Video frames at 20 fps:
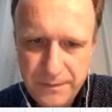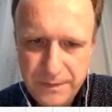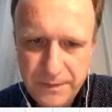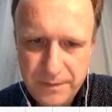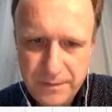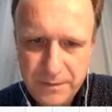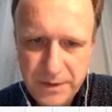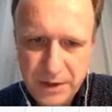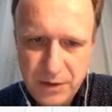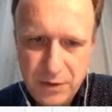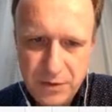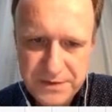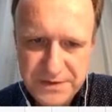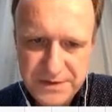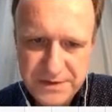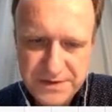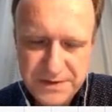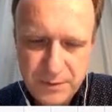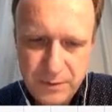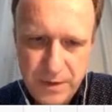because the
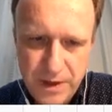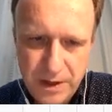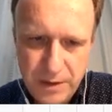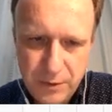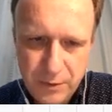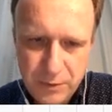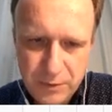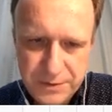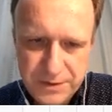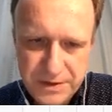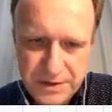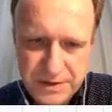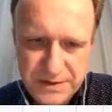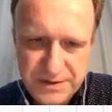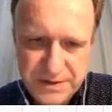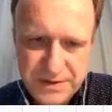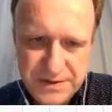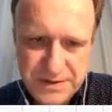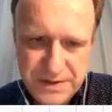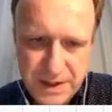square root is
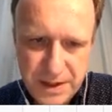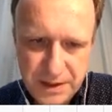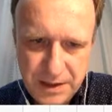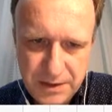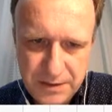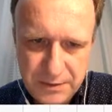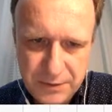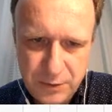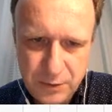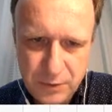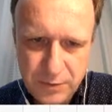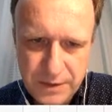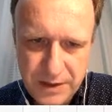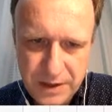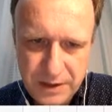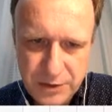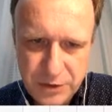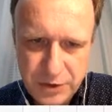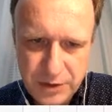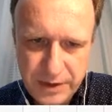the second root
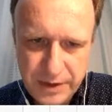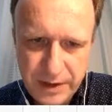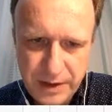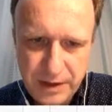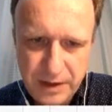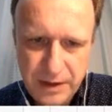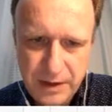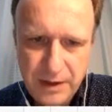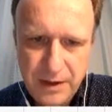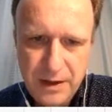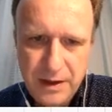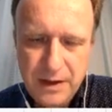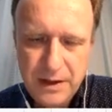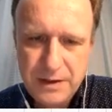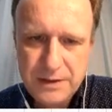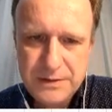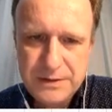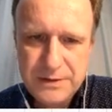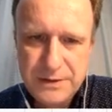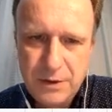actually.
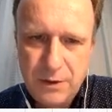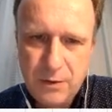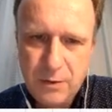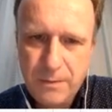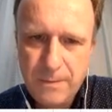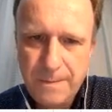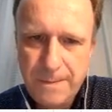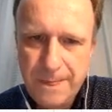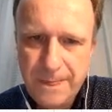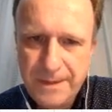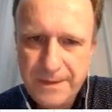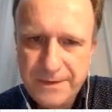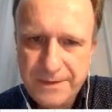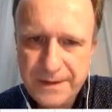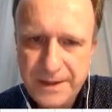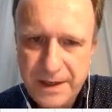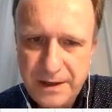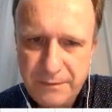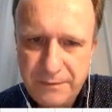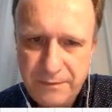So
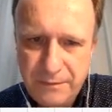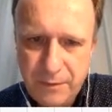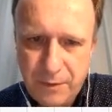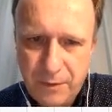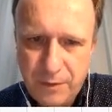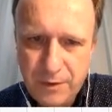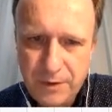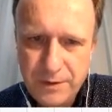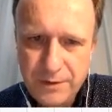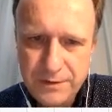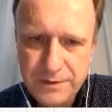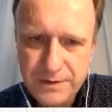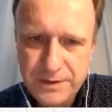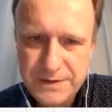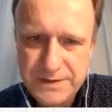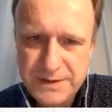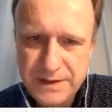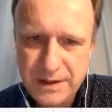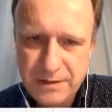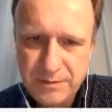therefore
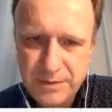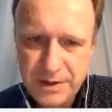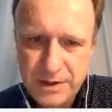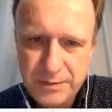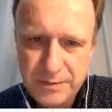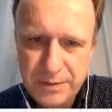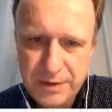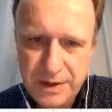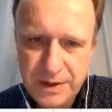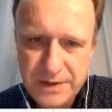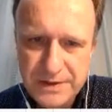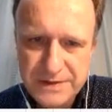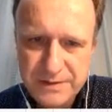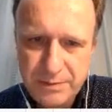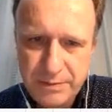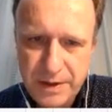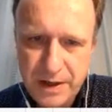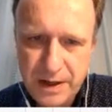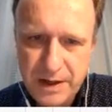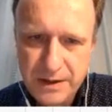this can be replaced
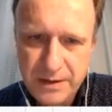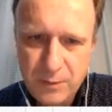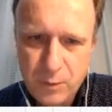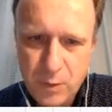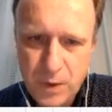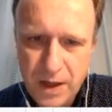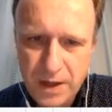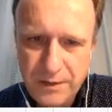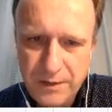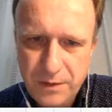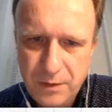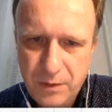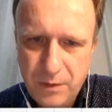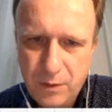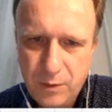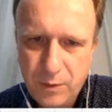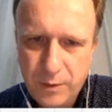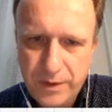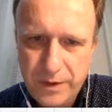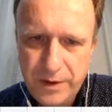by 1
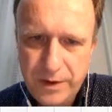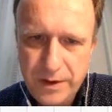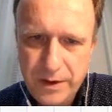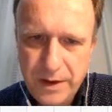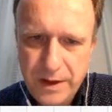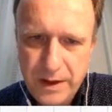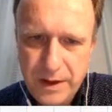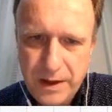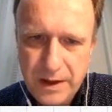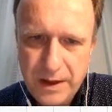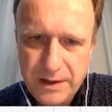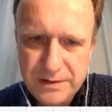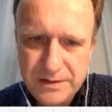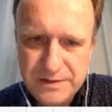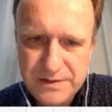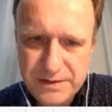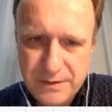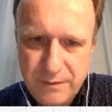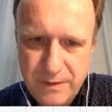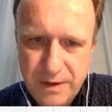over, and the
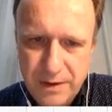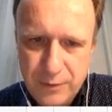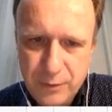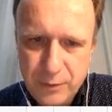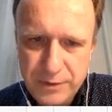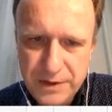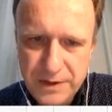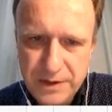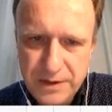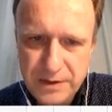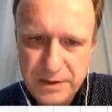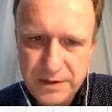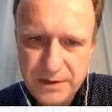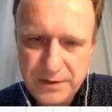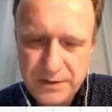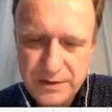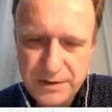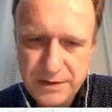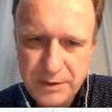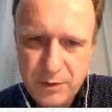square root here in the
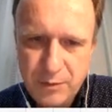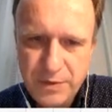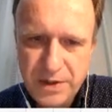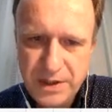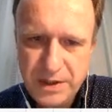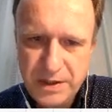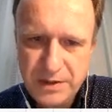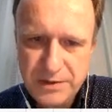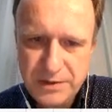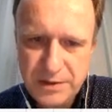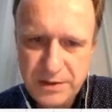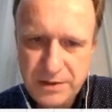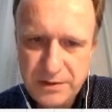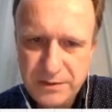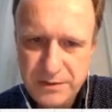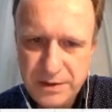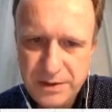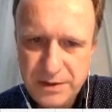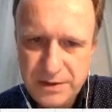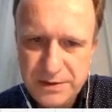denominator
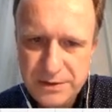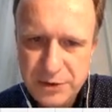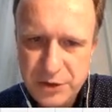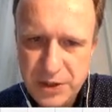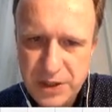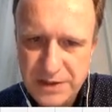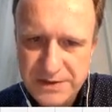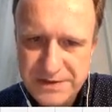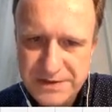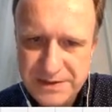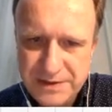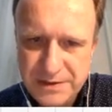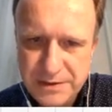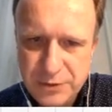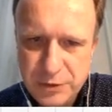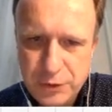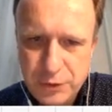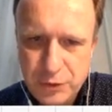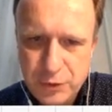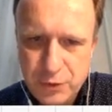is just
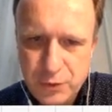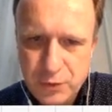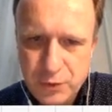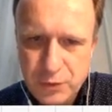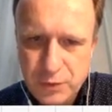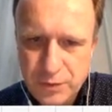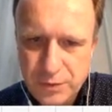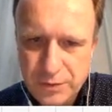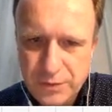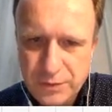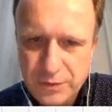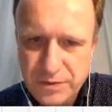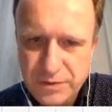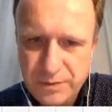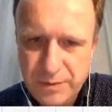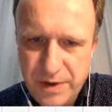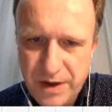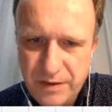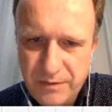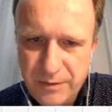2 to the
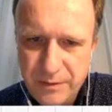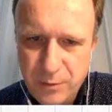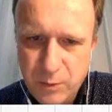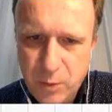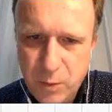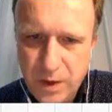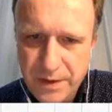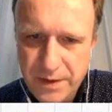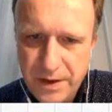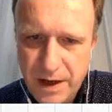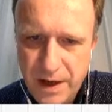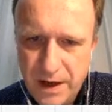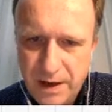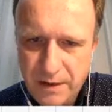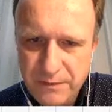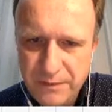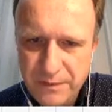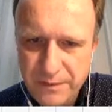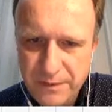power of 1/2.